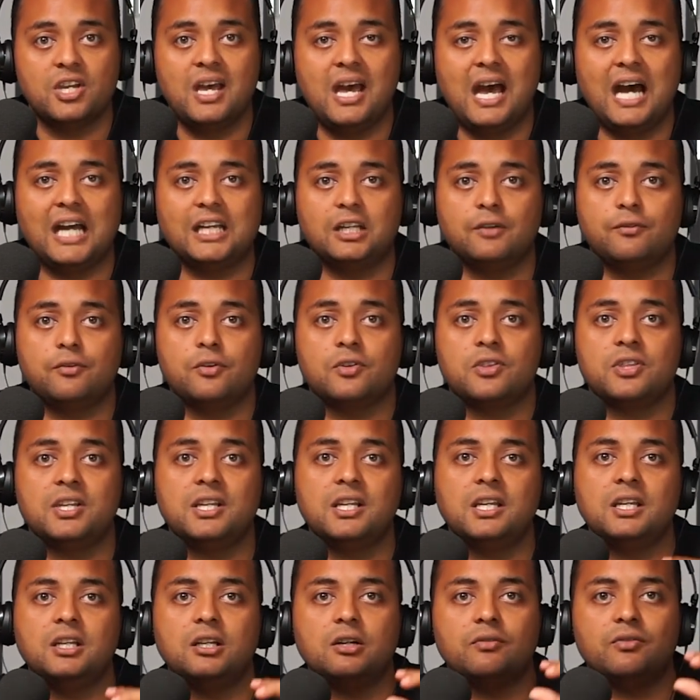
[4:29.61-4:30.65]
And if you're
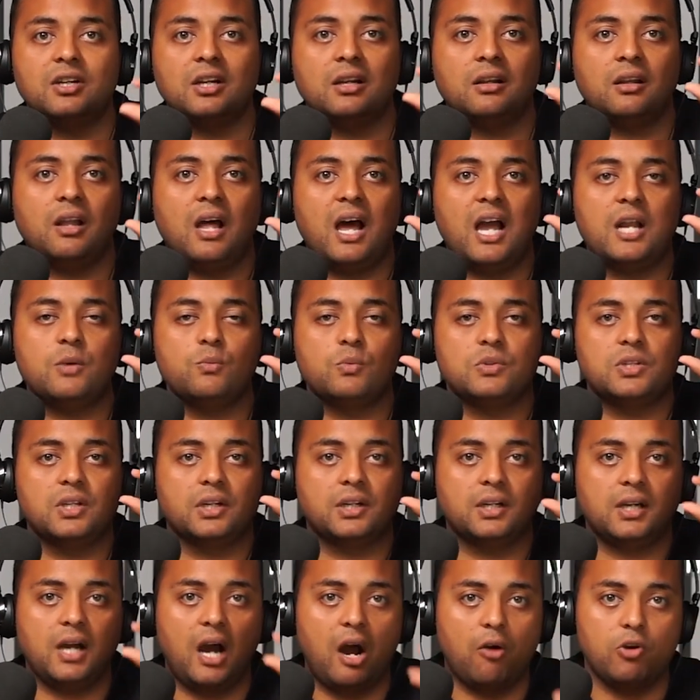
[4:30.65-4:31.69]
thinking of it in line with the
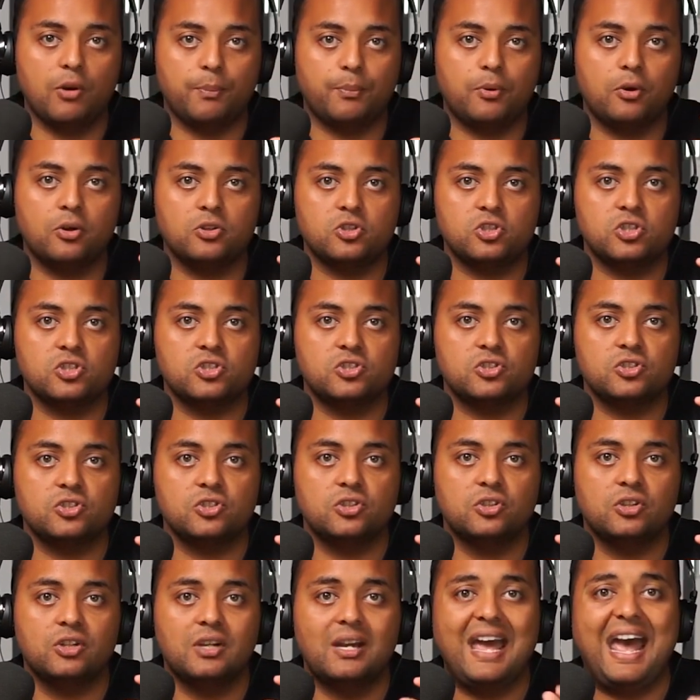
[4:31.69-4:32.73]
current purchase
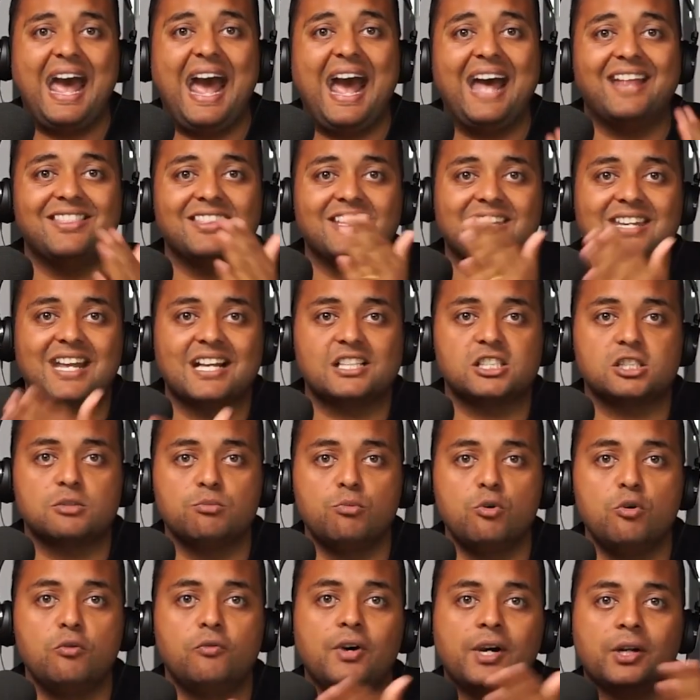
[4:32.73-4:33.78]
and the next
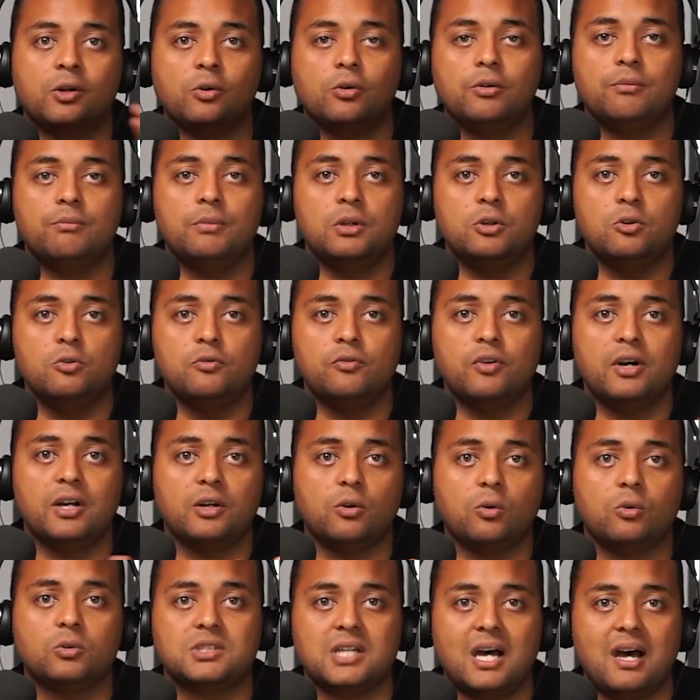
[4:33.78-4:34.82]
maneuver at
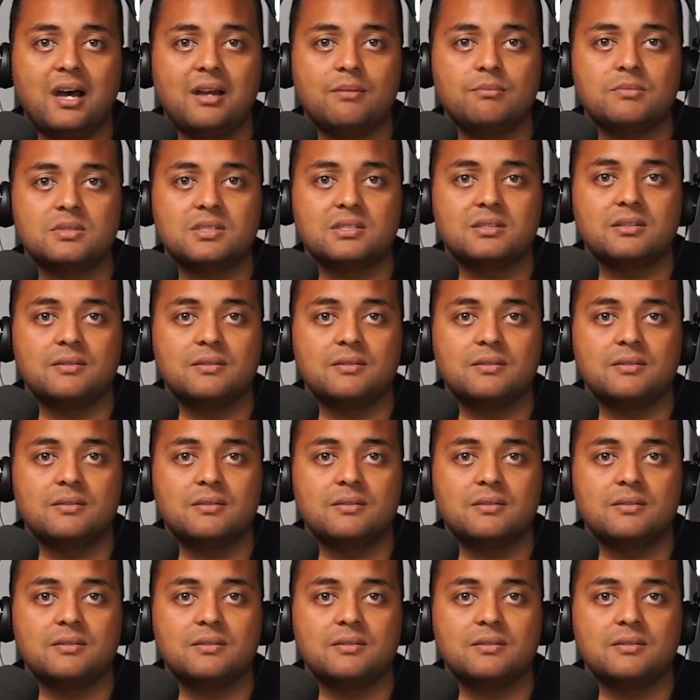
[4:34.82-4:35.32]
all times,